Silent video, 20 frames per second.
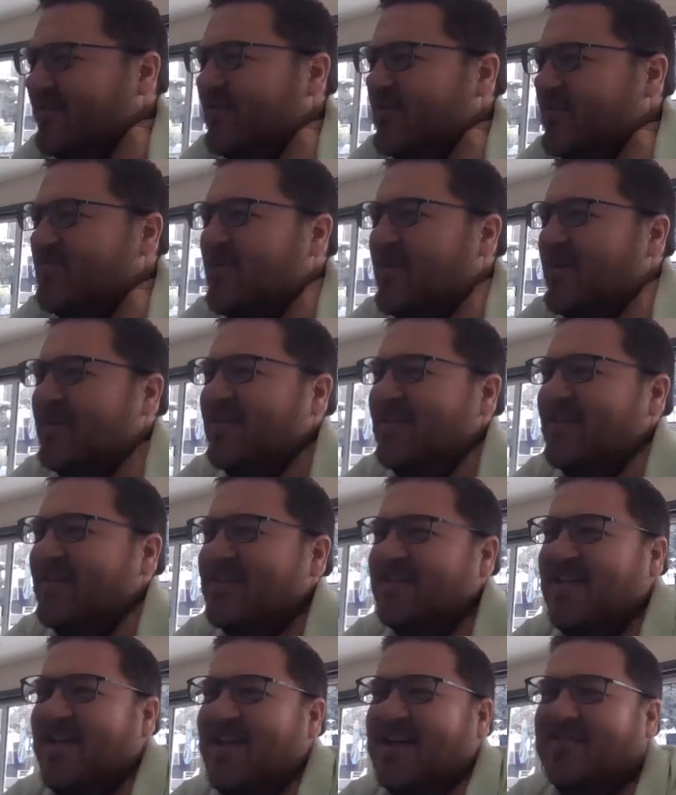respond to your
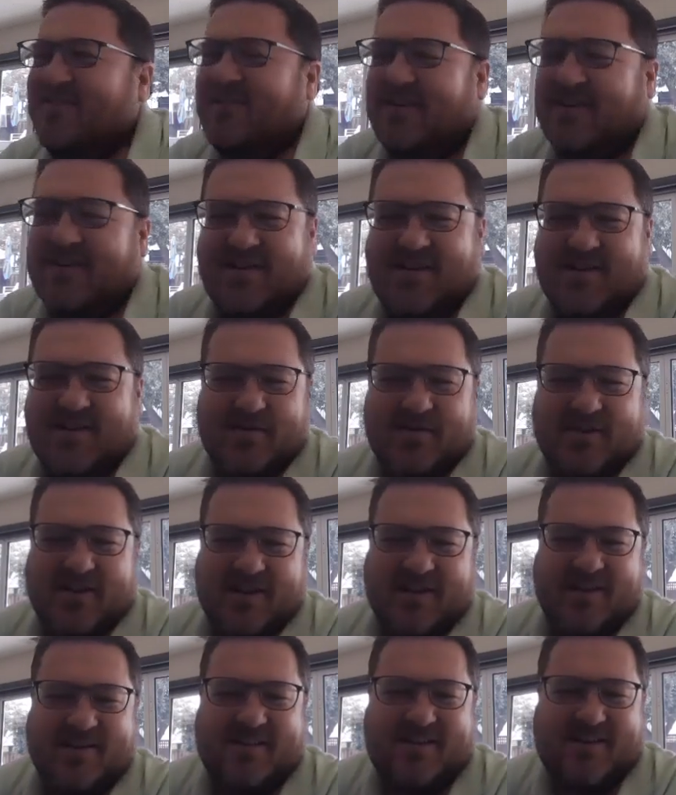Slack for a couple of
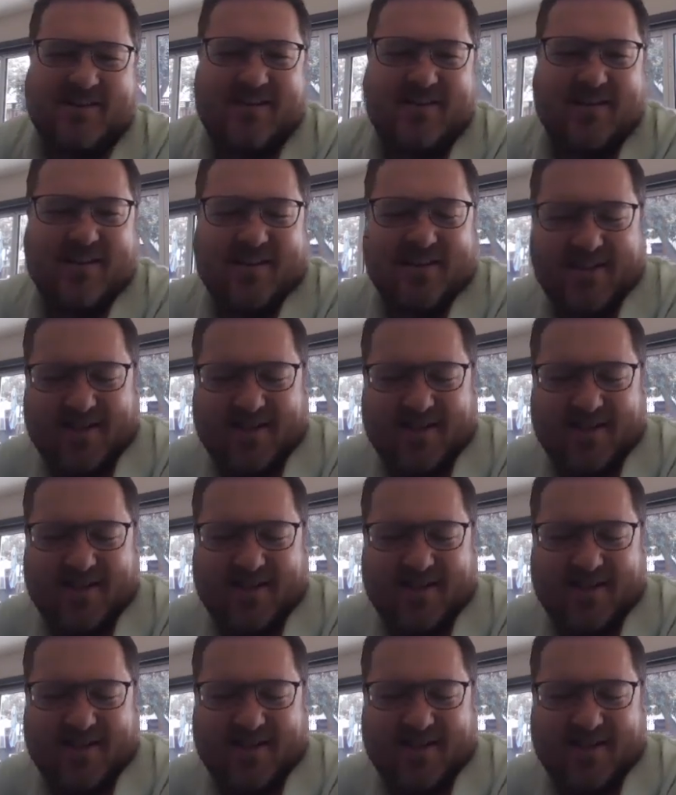days there.